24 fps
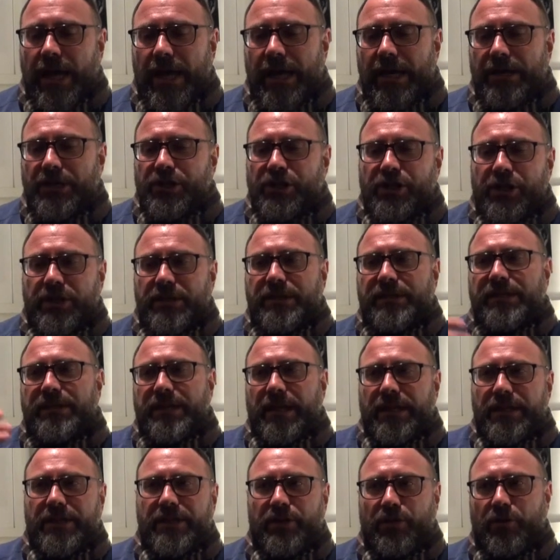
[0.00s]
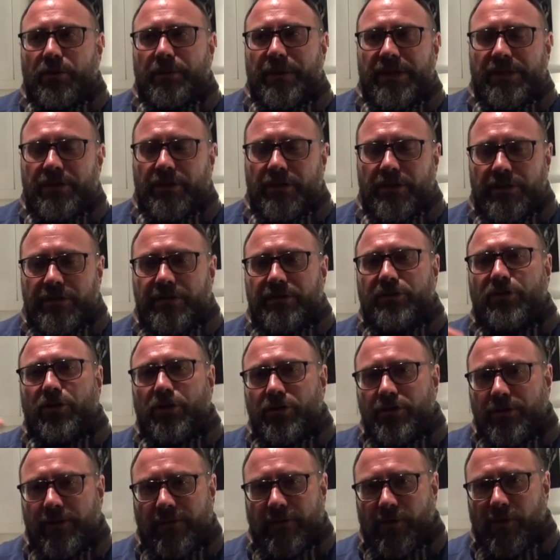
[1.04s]
and just 10 kilometers
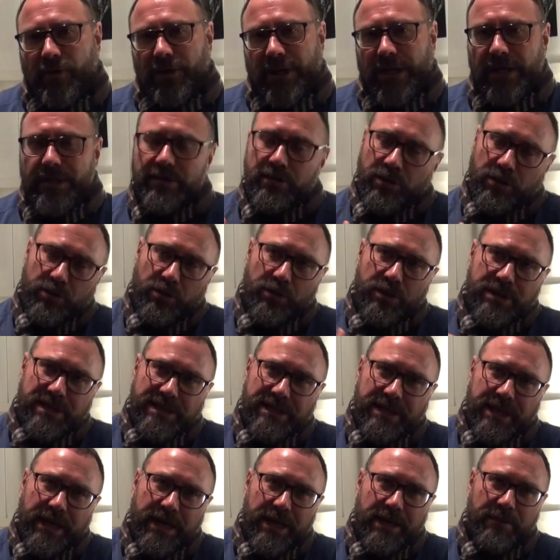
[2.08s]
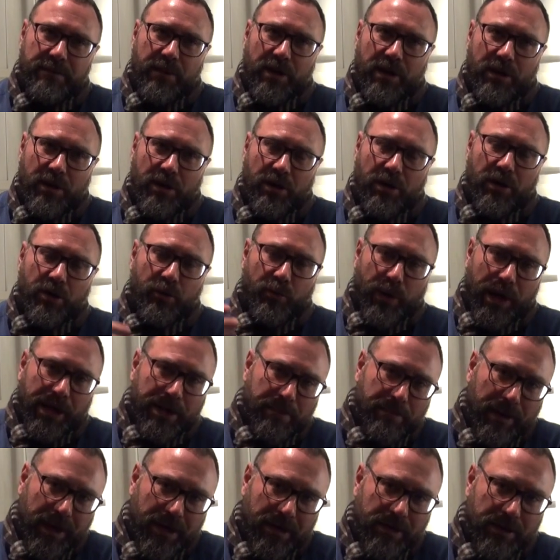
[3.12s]
north of Cornas, on the same
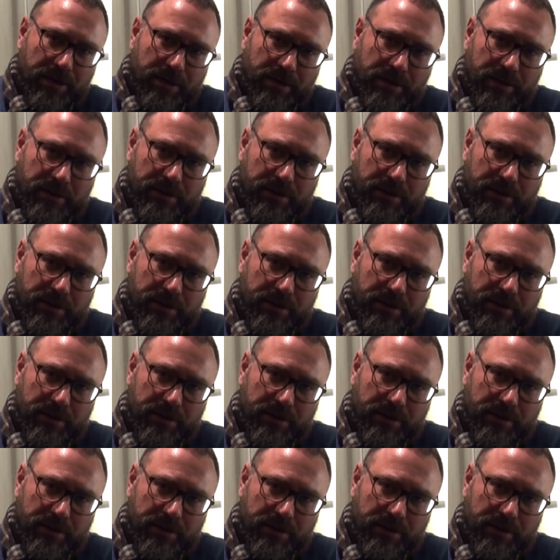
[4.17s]
right bank,